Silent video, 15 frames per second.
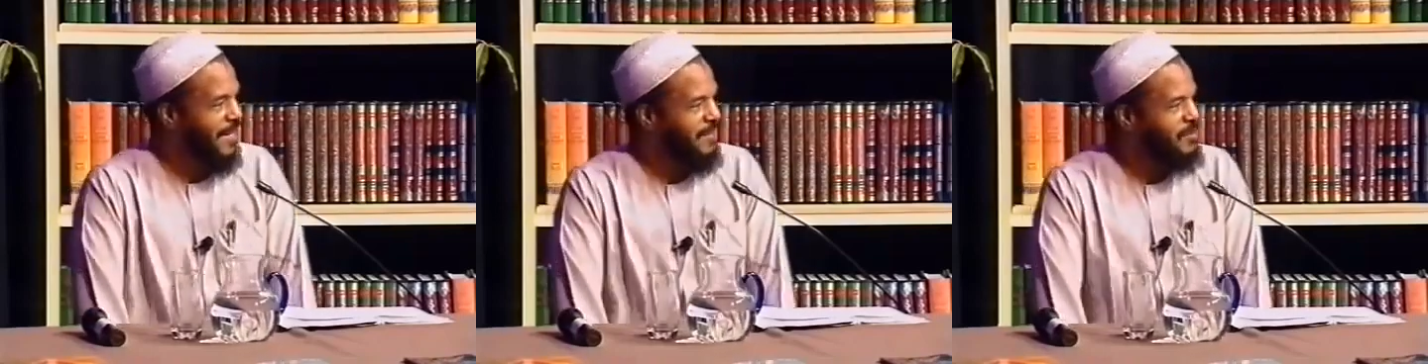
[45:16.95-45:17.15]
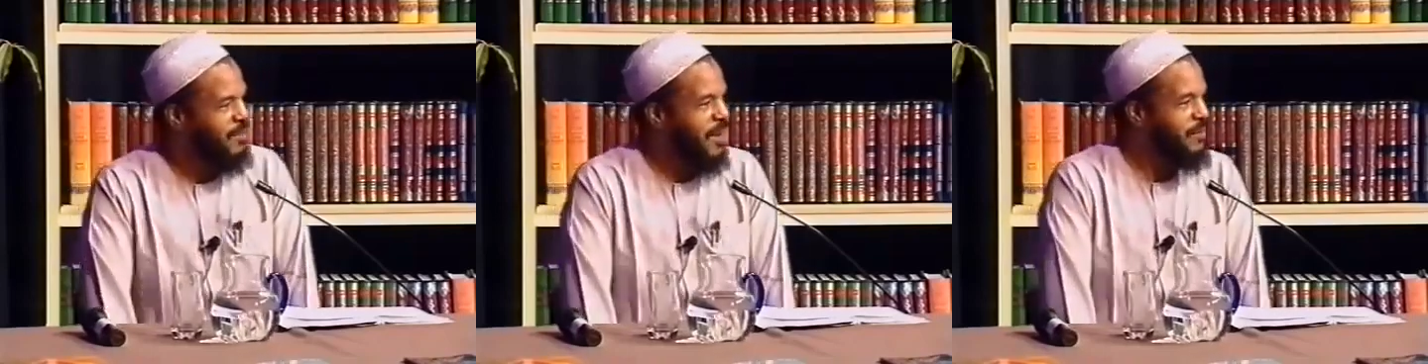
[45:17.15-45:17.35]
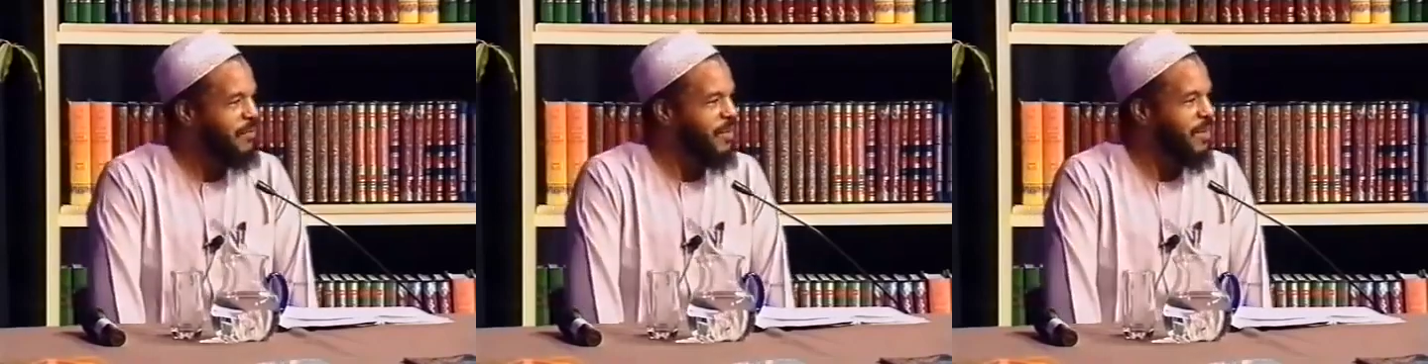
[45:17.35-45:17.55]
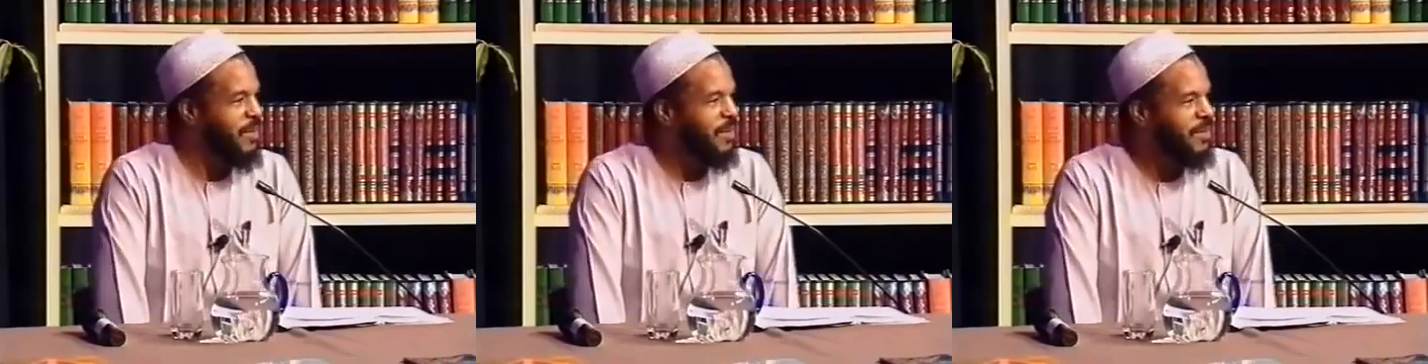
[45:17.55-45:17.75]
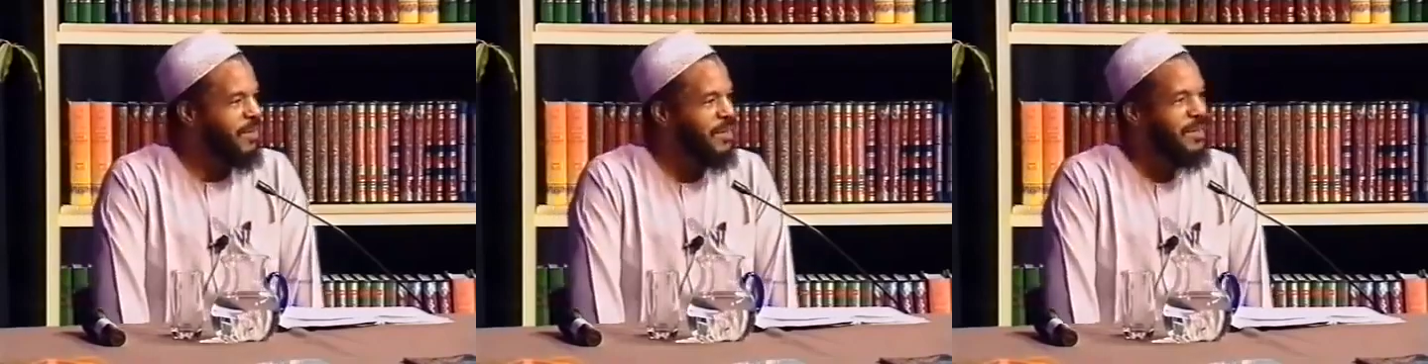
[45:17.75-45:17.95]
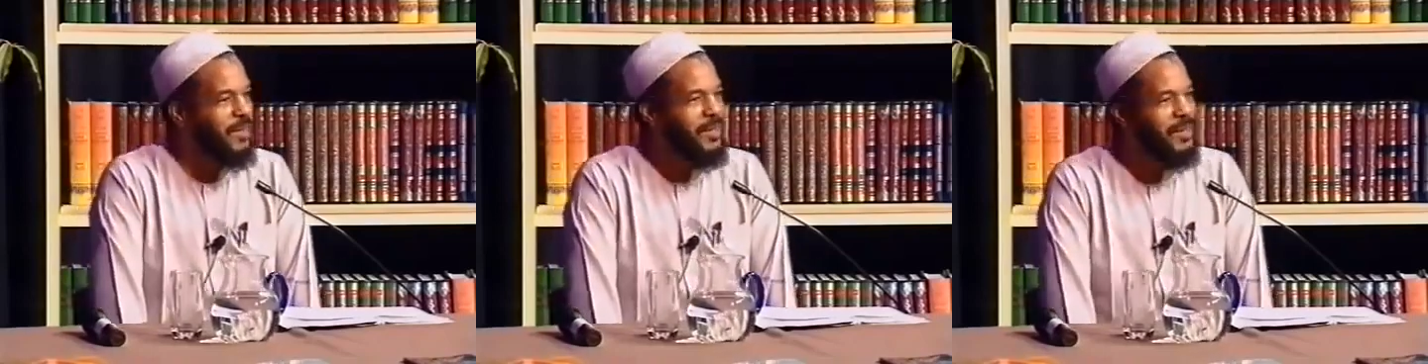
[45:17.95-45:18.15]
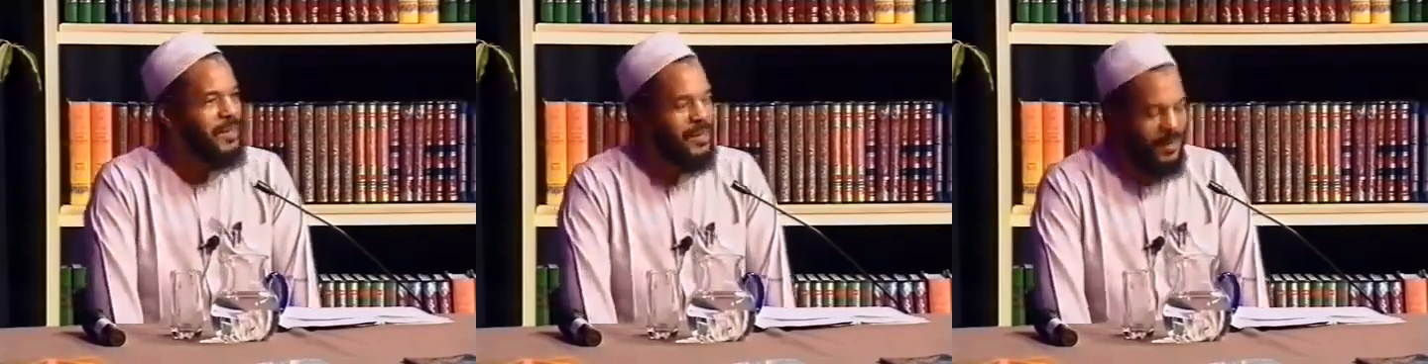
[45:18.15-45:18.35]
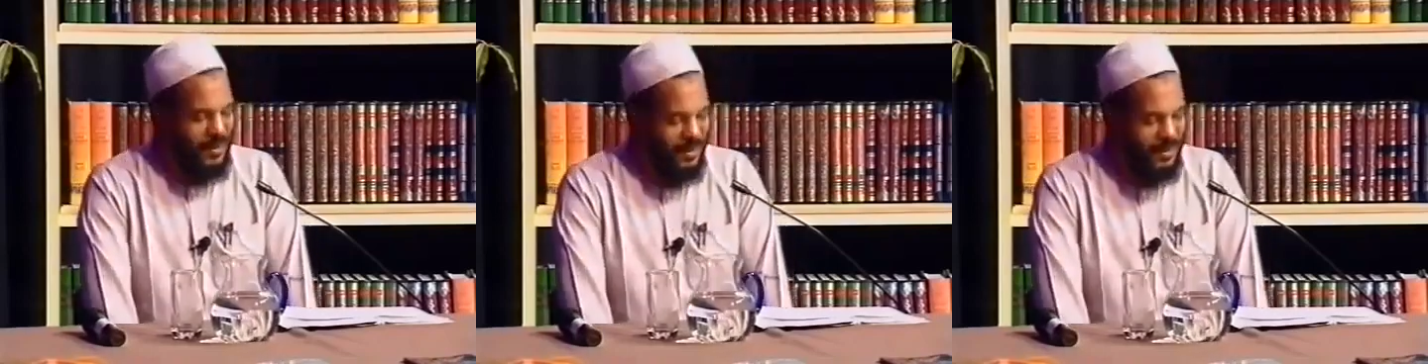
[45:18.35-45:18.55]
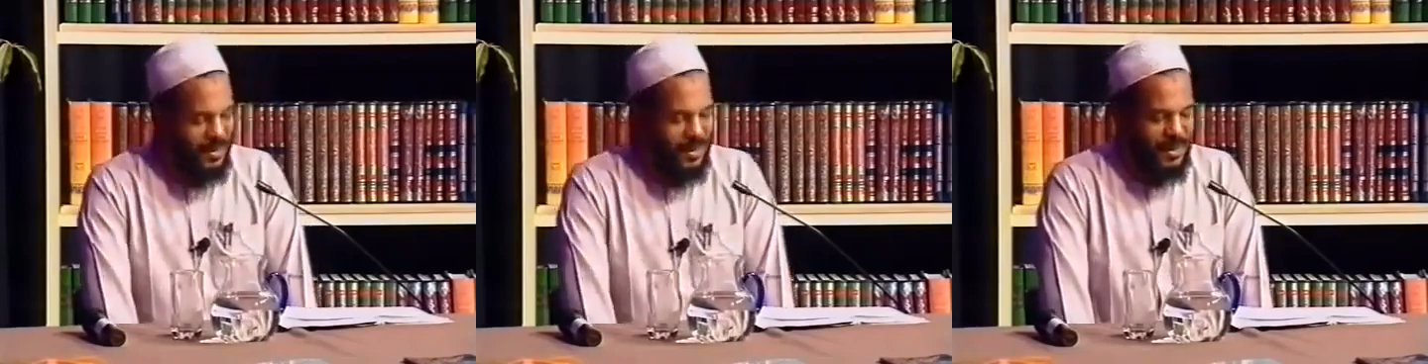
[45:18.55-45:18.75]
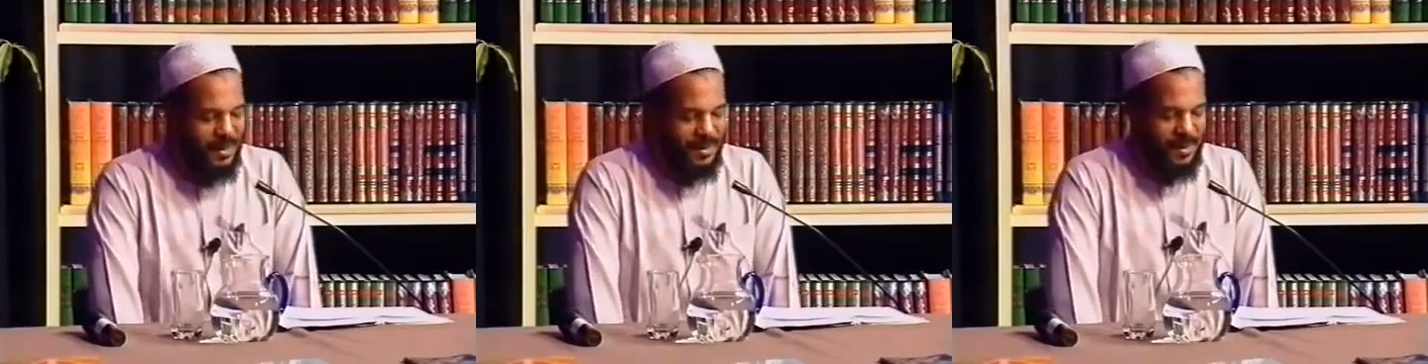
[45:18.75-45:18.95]
if you ever
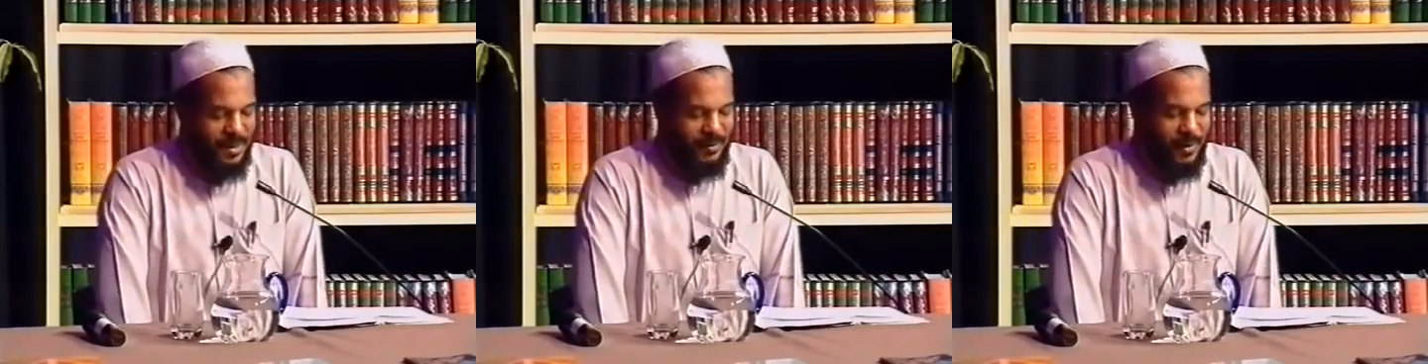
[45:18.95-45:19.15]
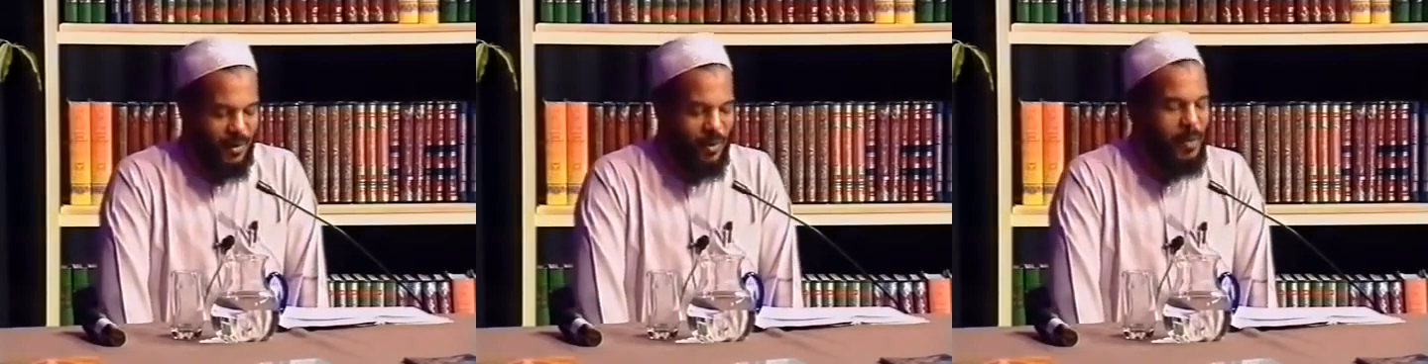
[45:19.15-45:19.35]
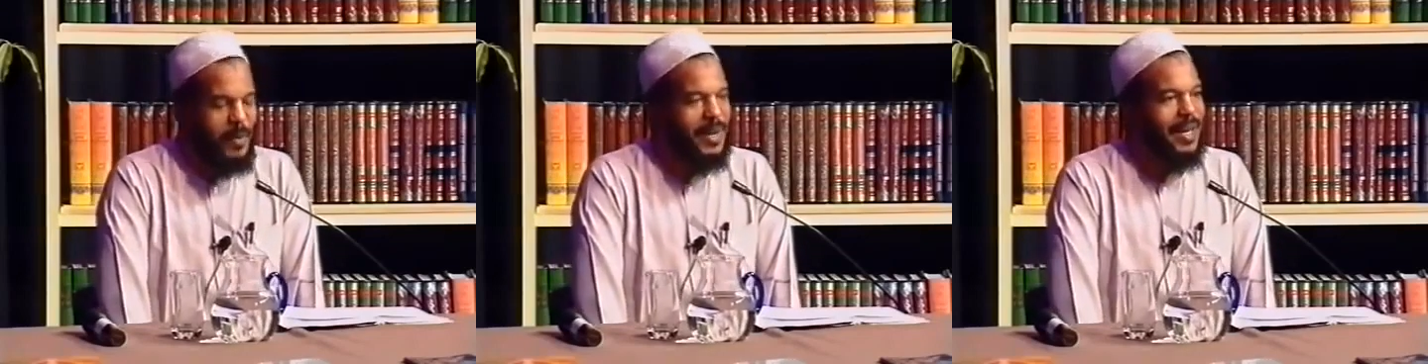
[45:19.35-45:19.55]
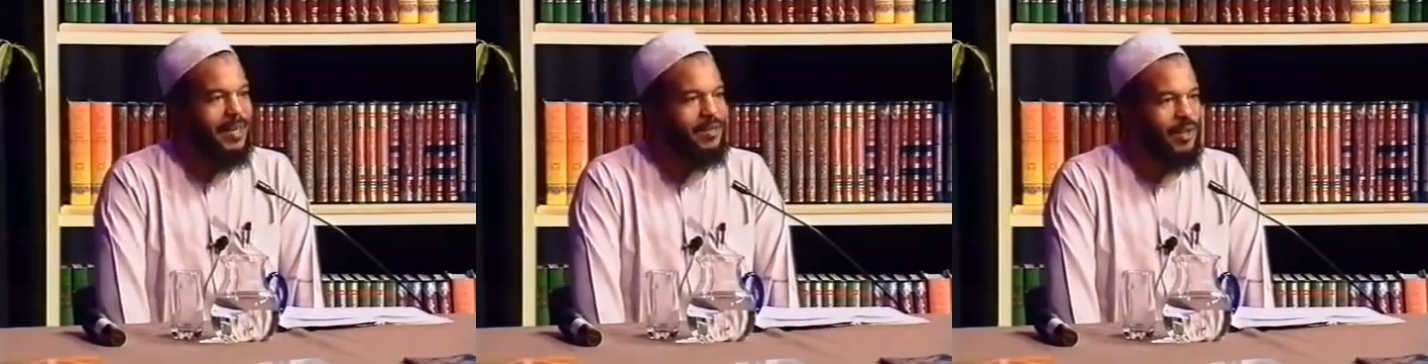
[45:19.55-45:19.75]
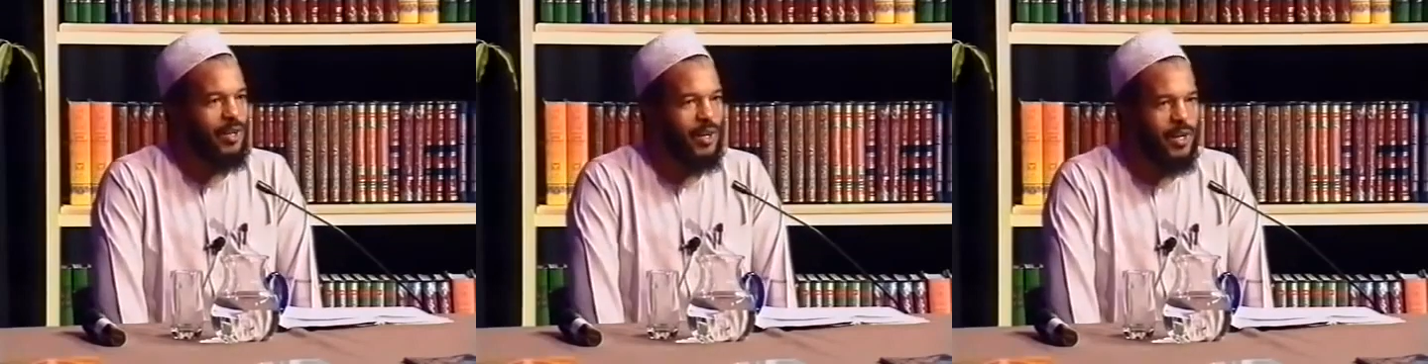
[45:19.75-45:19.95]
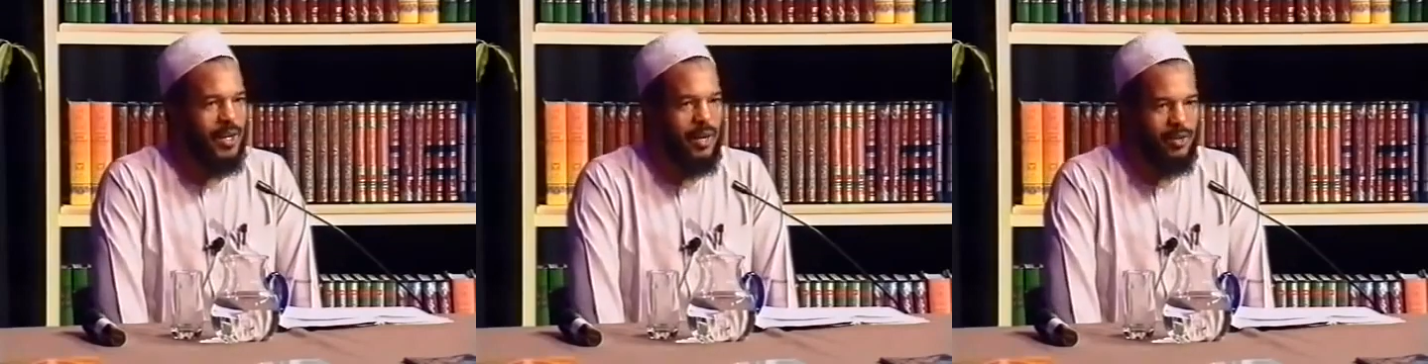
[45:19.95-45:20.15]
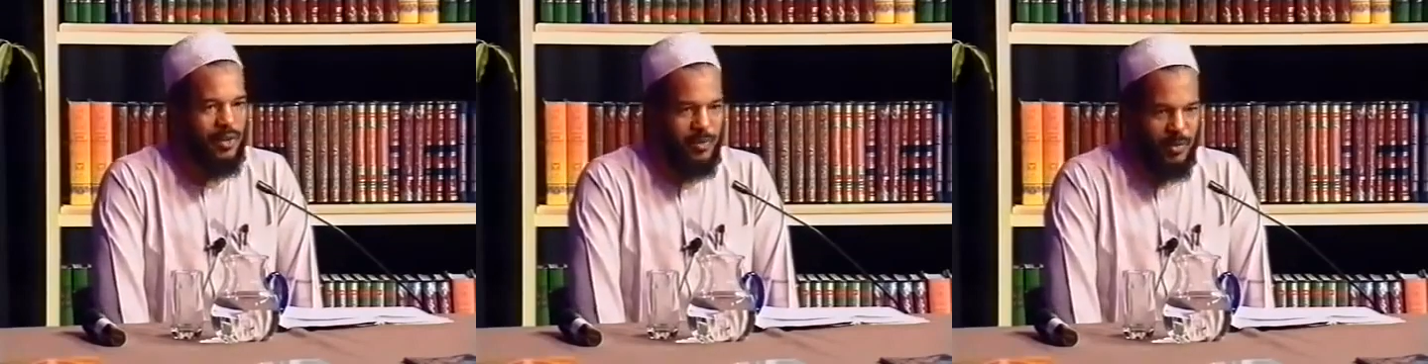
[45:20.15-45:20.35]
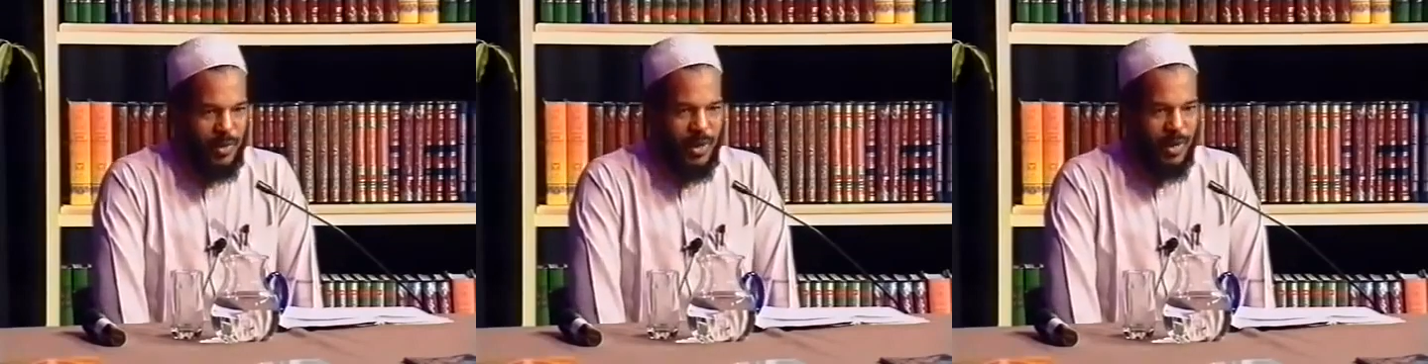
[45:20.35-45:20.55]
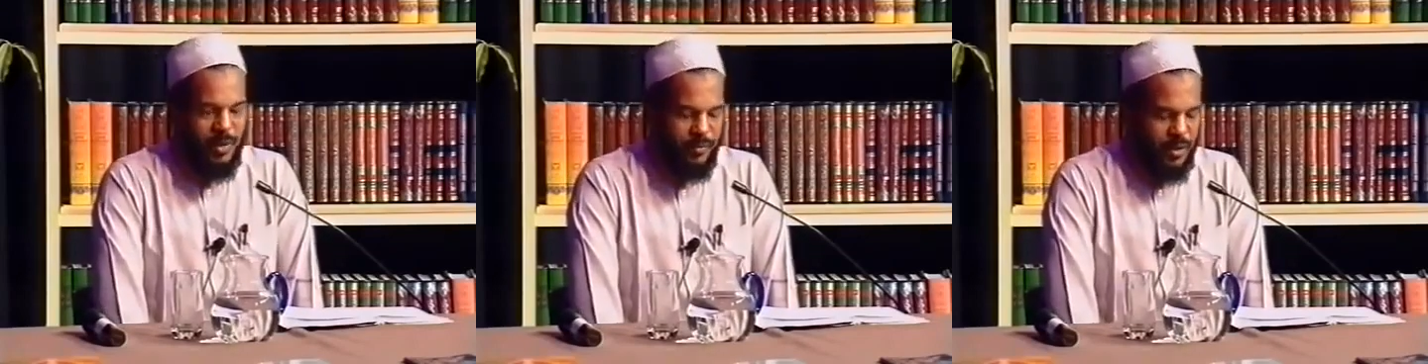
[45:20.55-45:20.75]
if a woman has to learn how to pray,